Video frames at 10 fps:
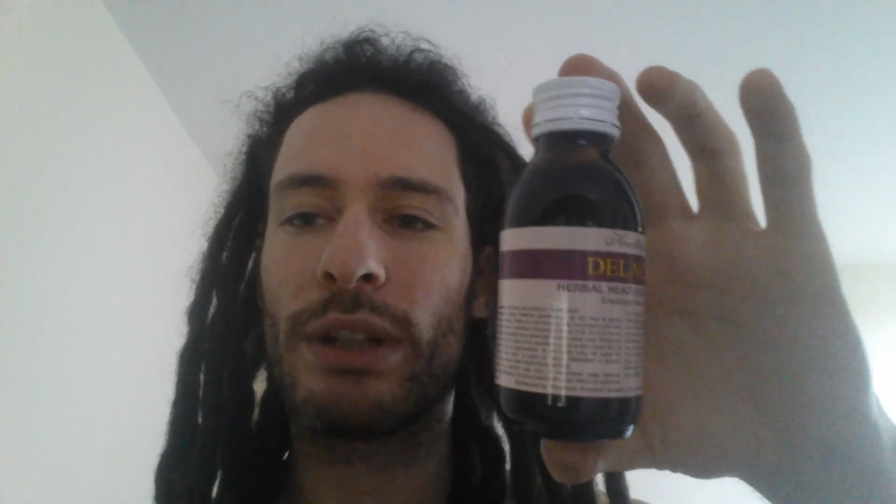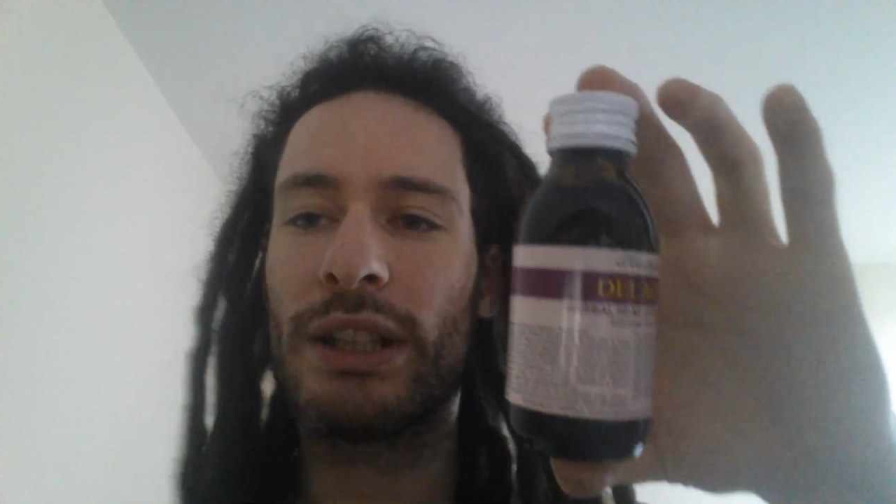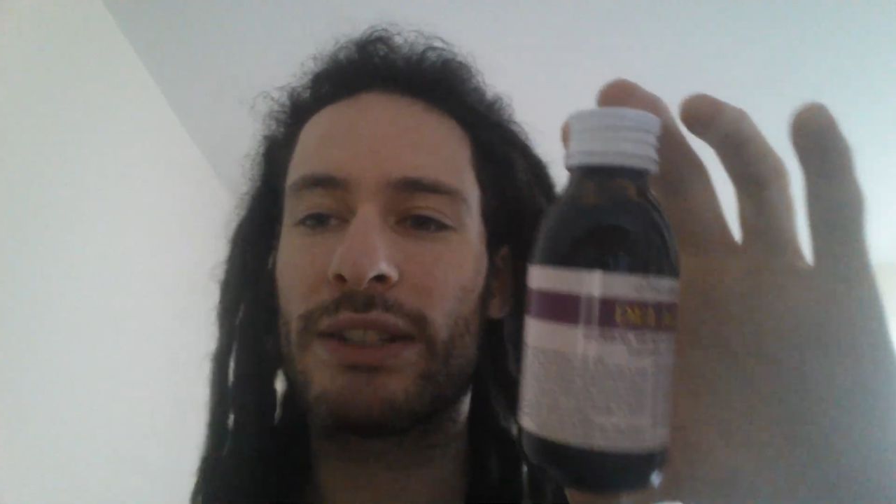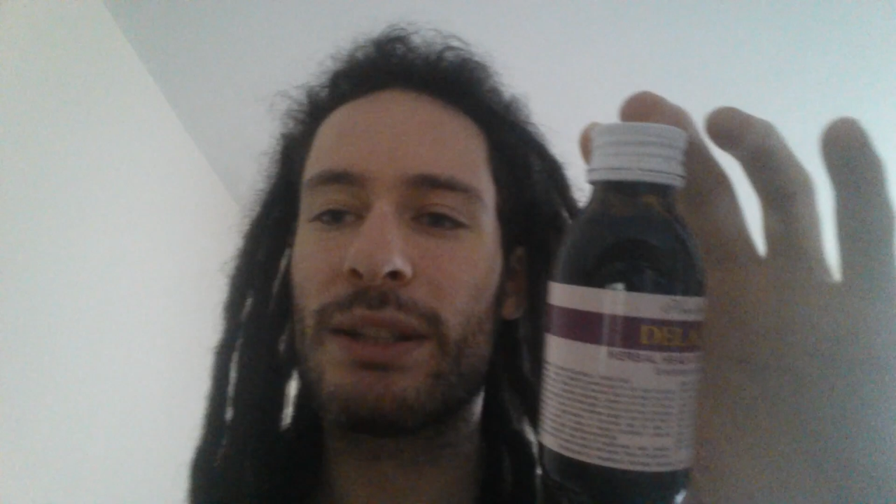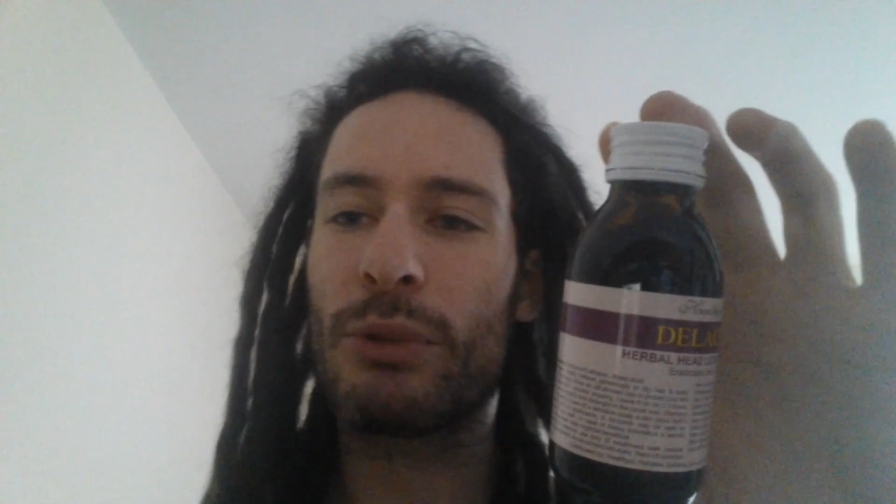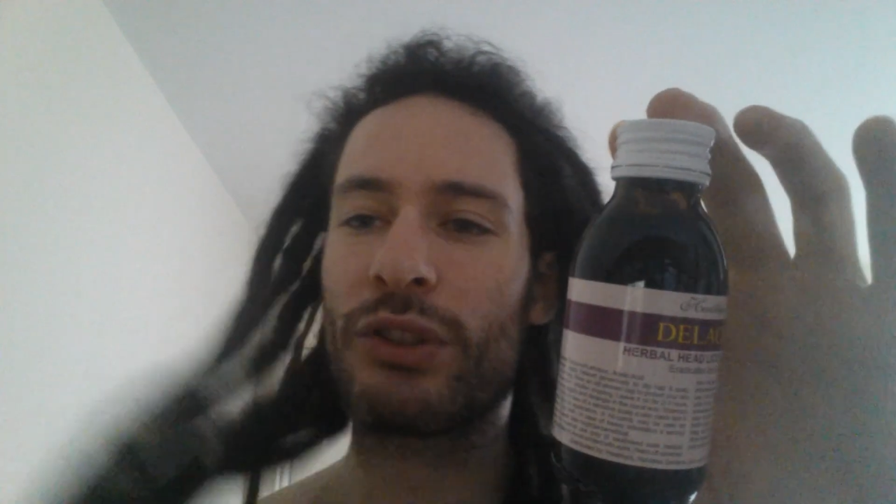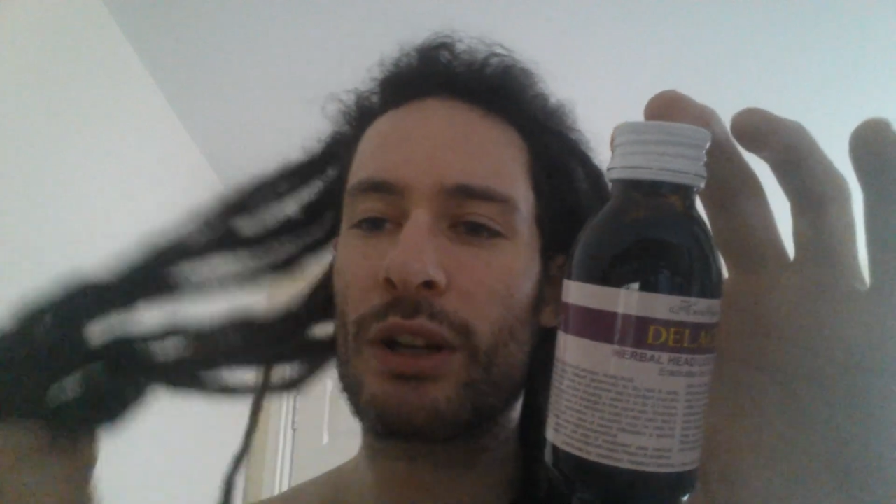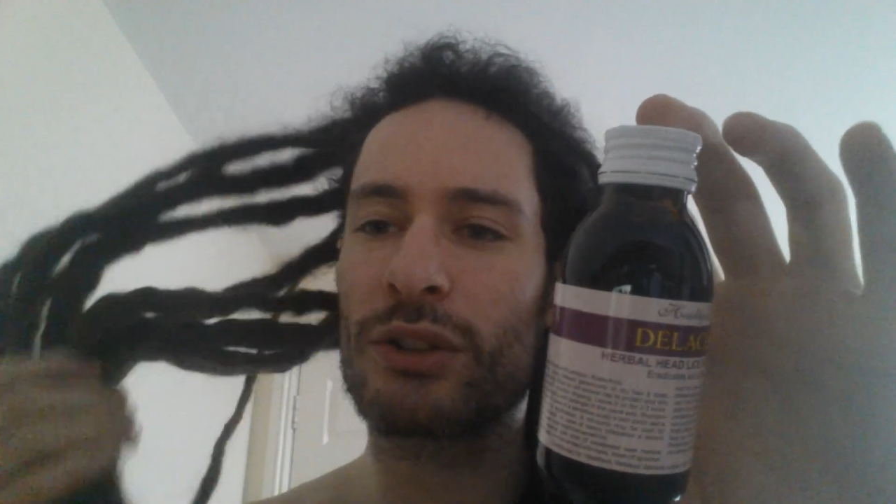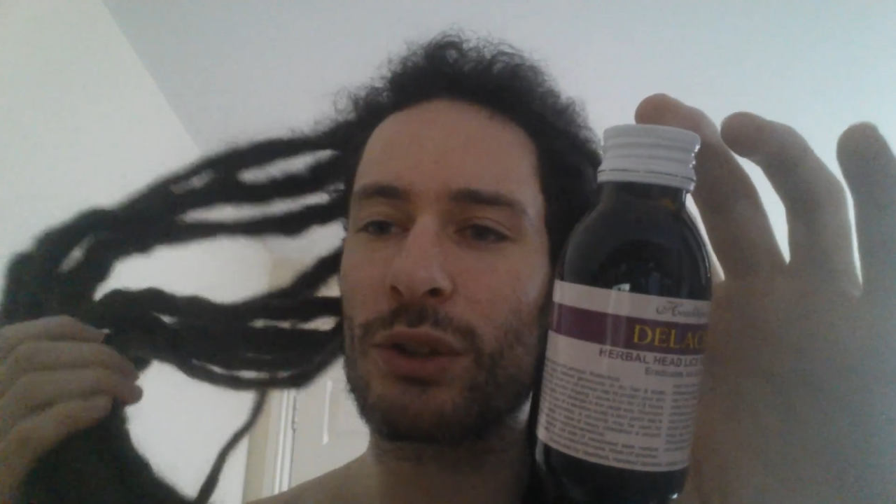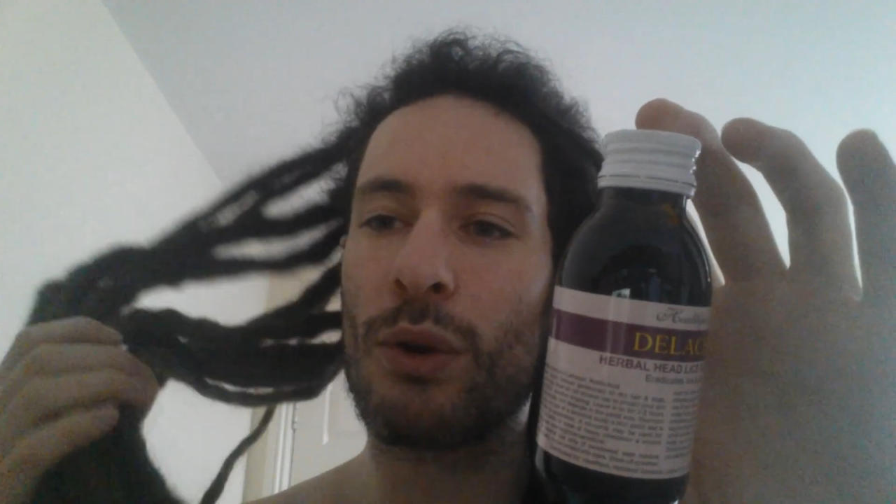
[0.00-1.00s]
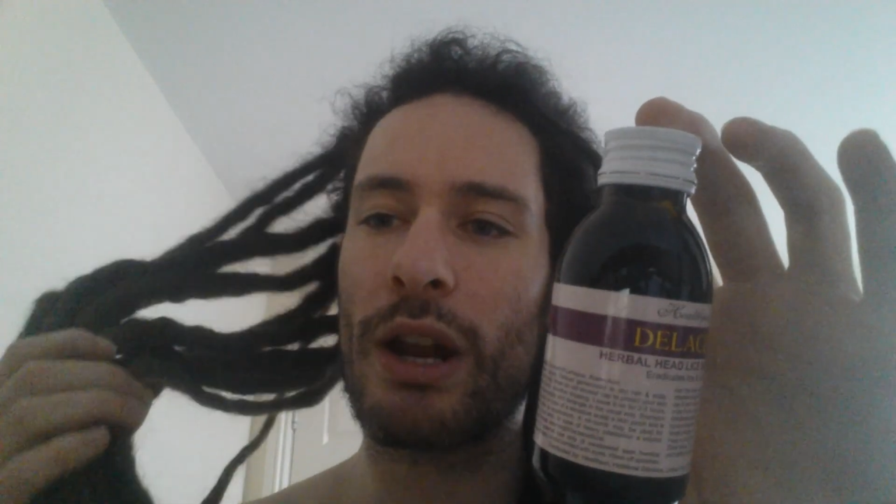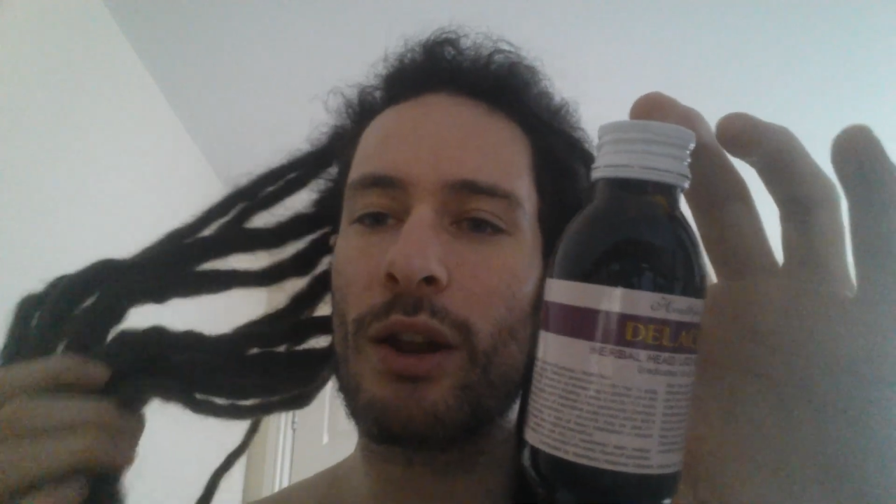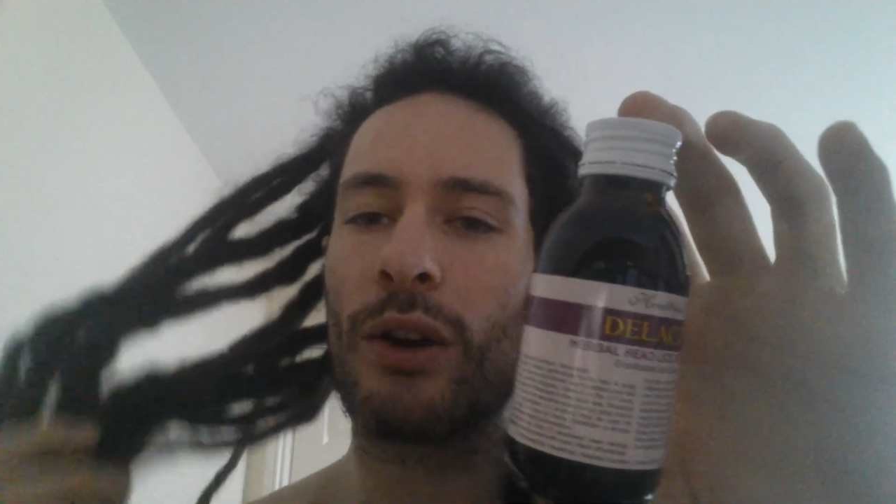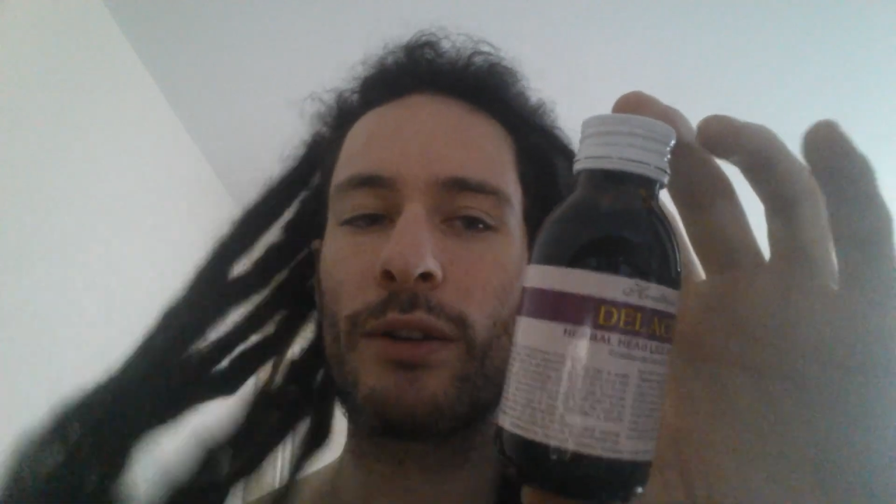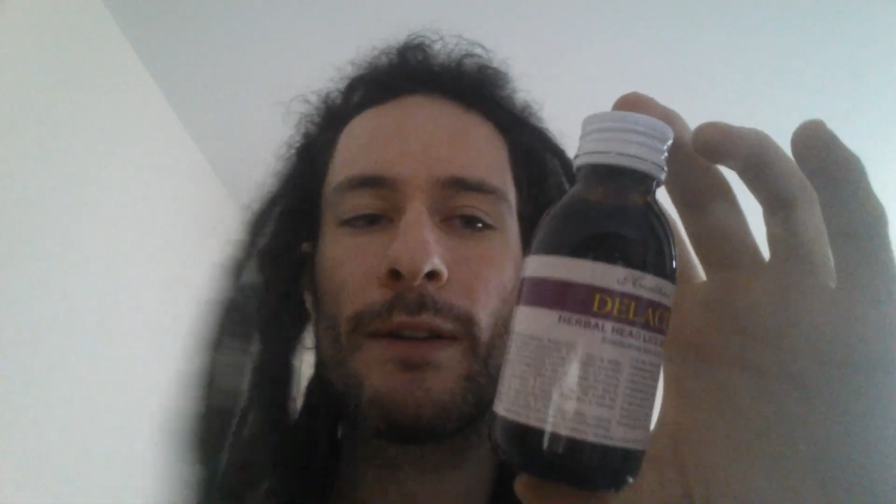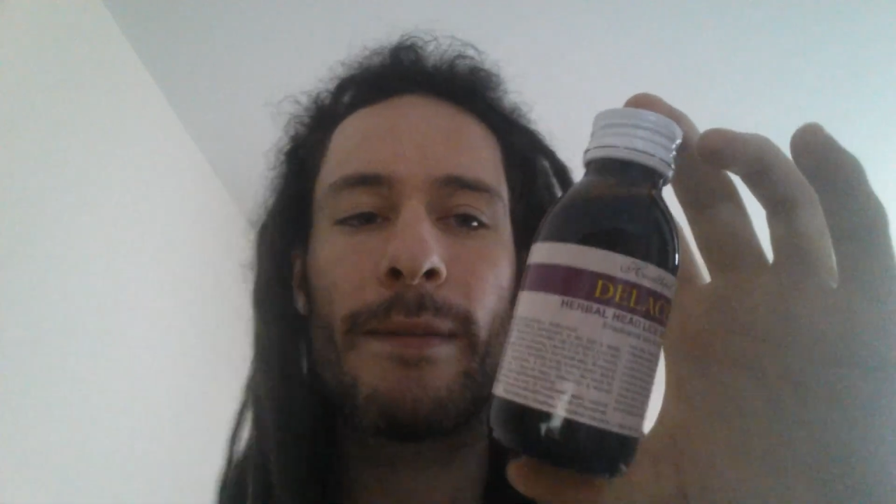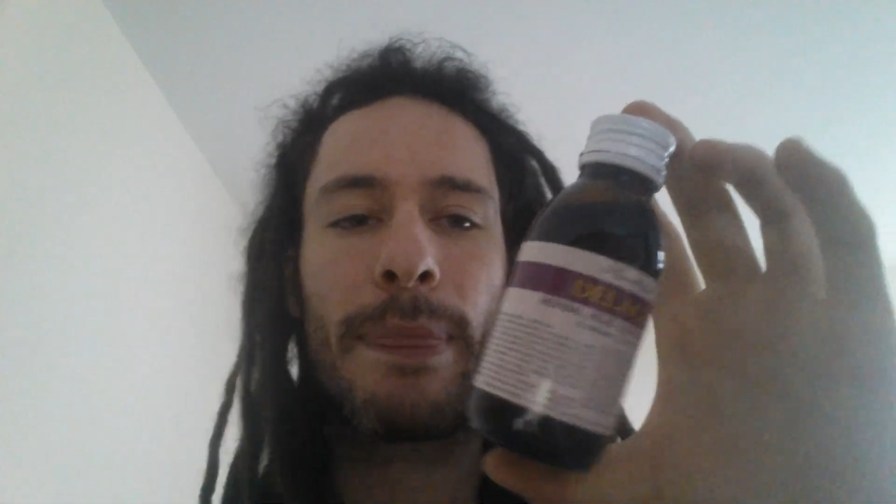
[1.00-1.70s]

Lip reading: Now you can see my dreadlocks are quite long.